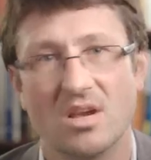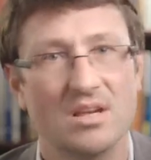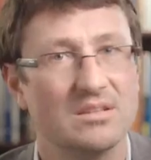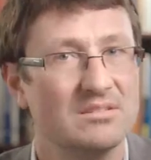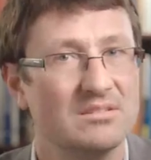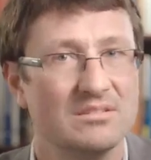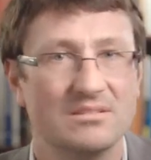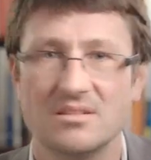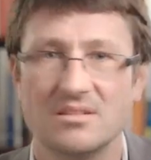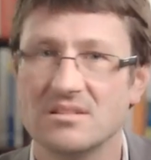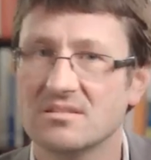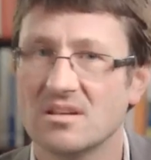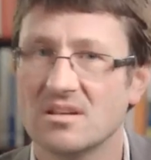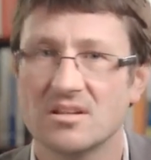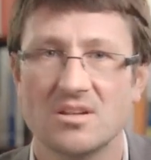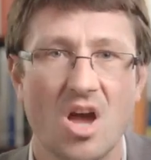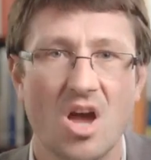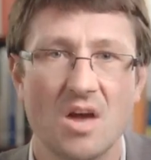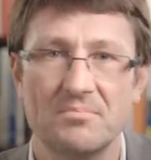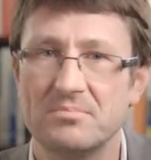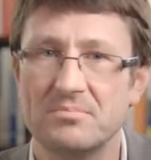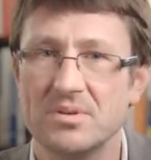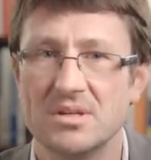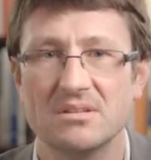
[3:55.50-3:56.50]
ICTs are
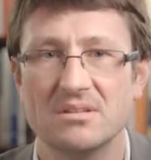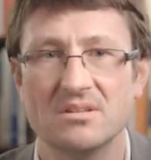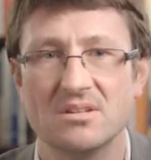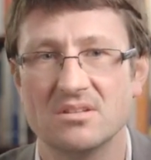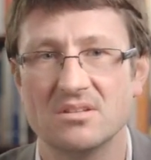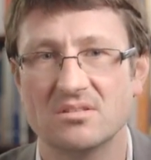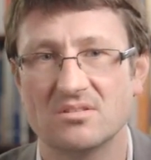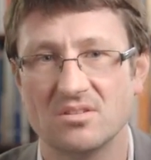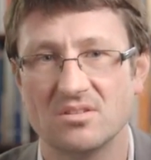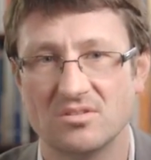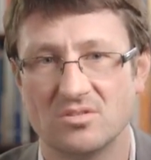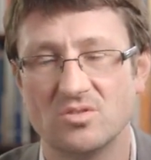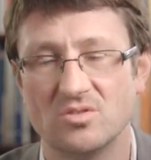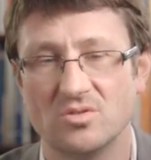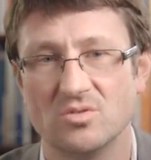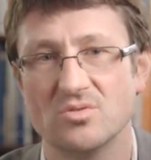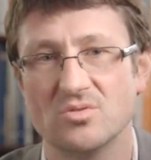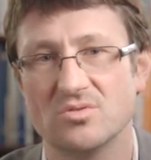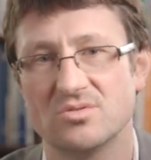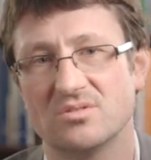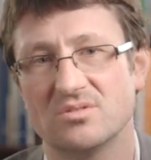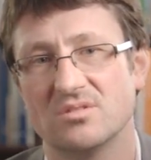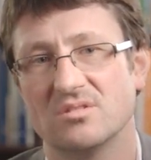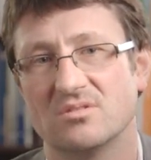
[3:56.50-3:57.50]
not being
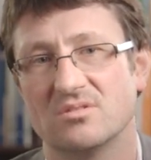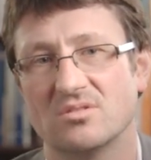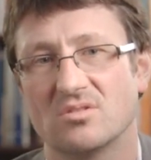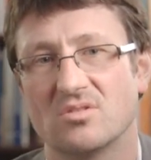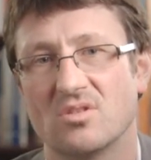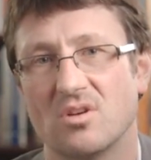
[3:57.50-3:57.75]
introduced into